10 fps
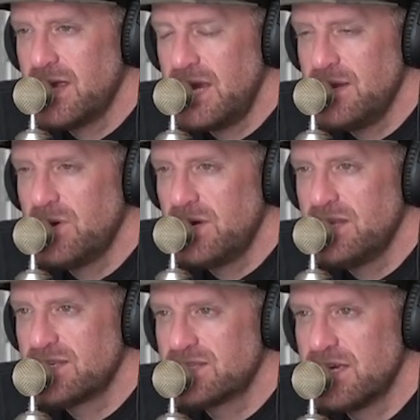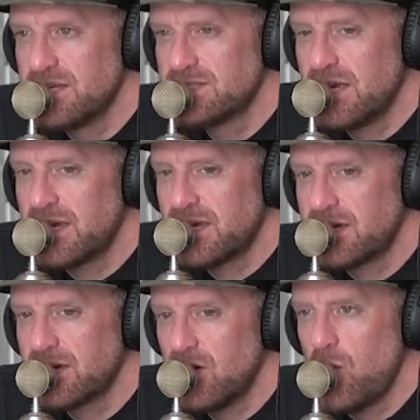Anybody that says
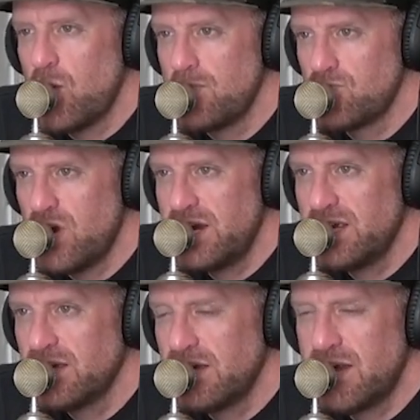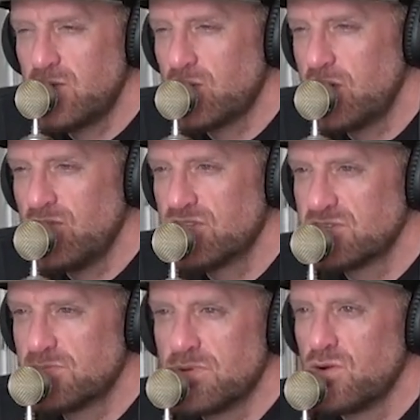like, oh, I'm ready. And I don't care if
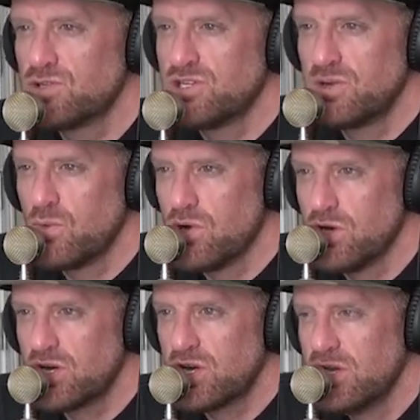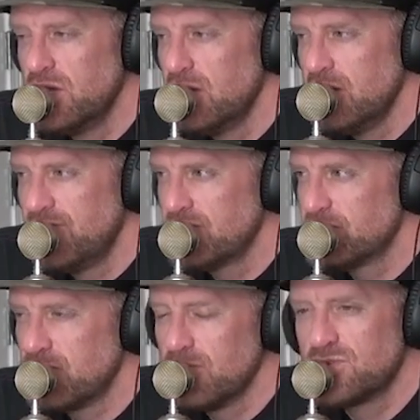it's a promotion at work, if
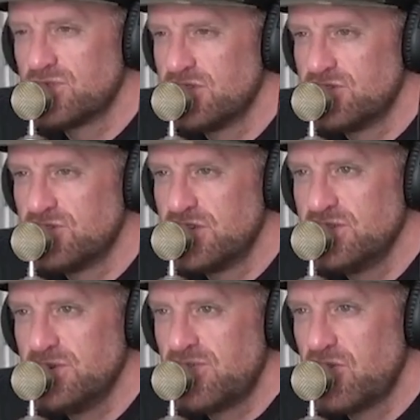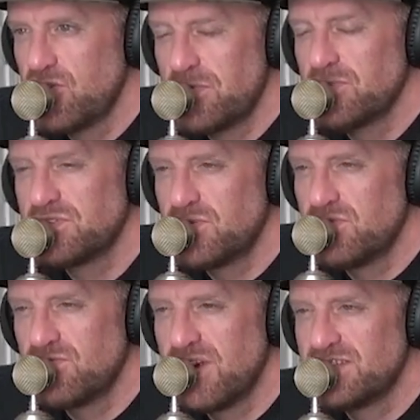it's a promotion in jiu-jitsu, if you're the person
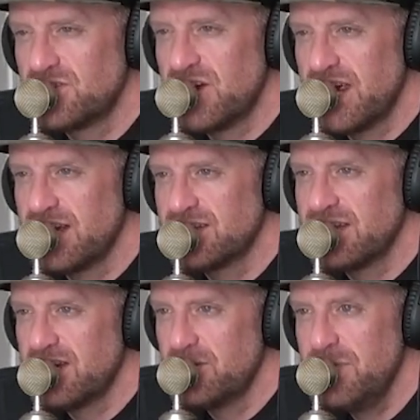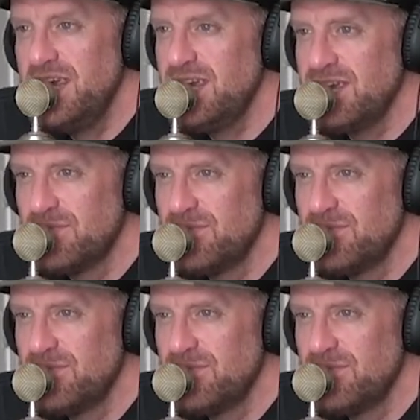raising your hand saying me,